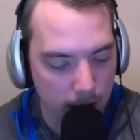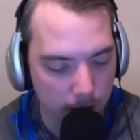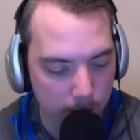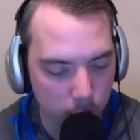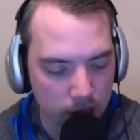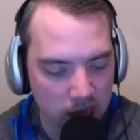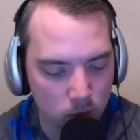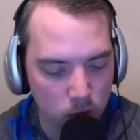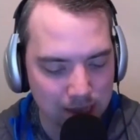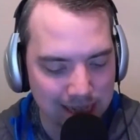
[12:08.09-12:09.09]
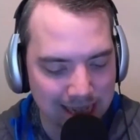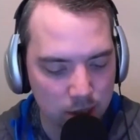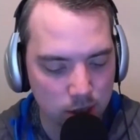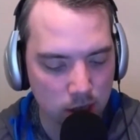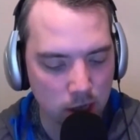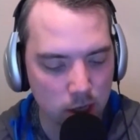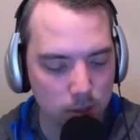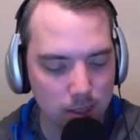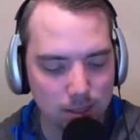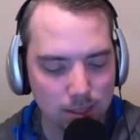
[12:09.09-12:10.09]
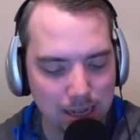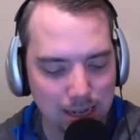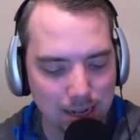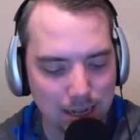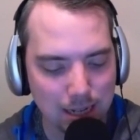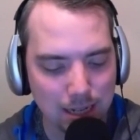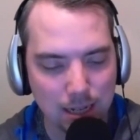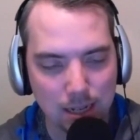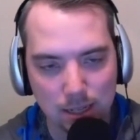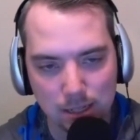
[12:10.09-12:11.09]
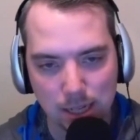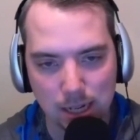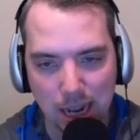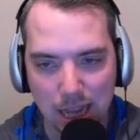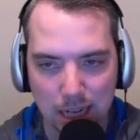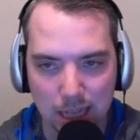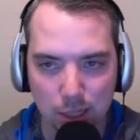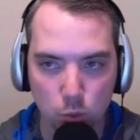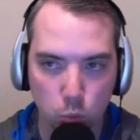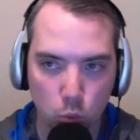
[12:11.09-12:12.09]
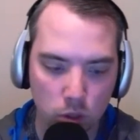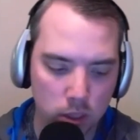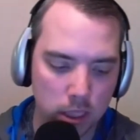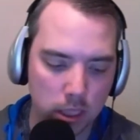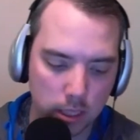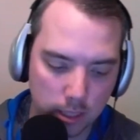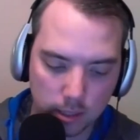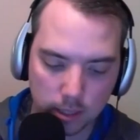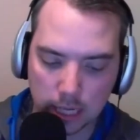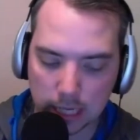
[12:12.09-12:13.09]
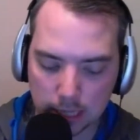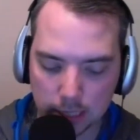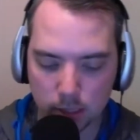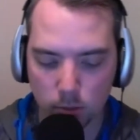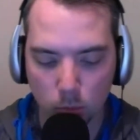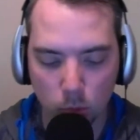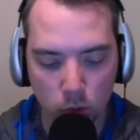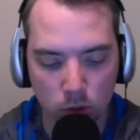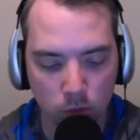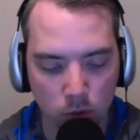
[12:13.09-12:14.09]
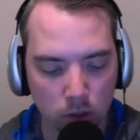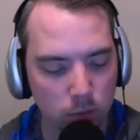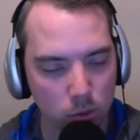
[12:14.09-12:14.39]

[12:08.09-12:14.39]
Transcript: Moving on, once again, John Harbaugh said today that he's wanting to get Kenneth Dixon more involved.